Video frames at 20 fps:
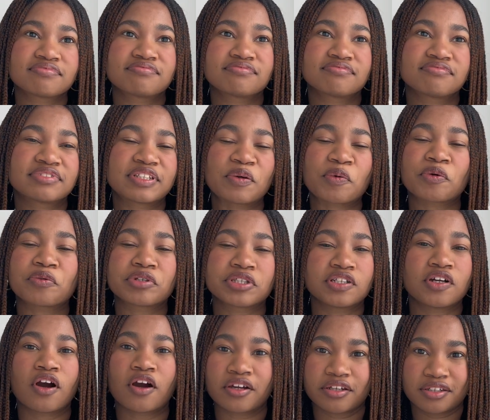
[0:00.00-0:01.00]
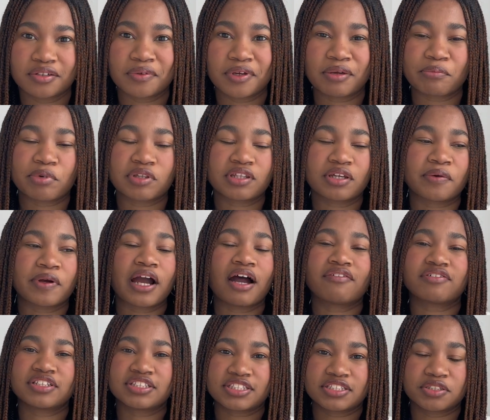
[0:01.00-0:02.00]
they weren't really arguing, but they were
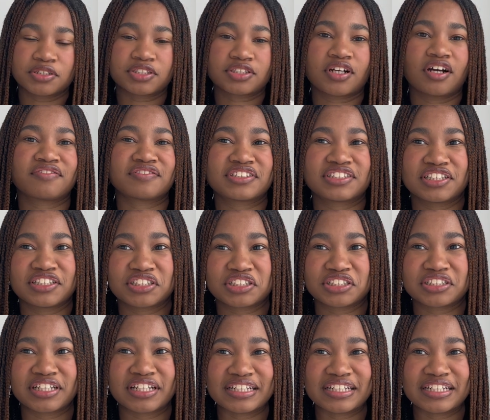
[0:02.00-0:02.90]
having a serious conversation,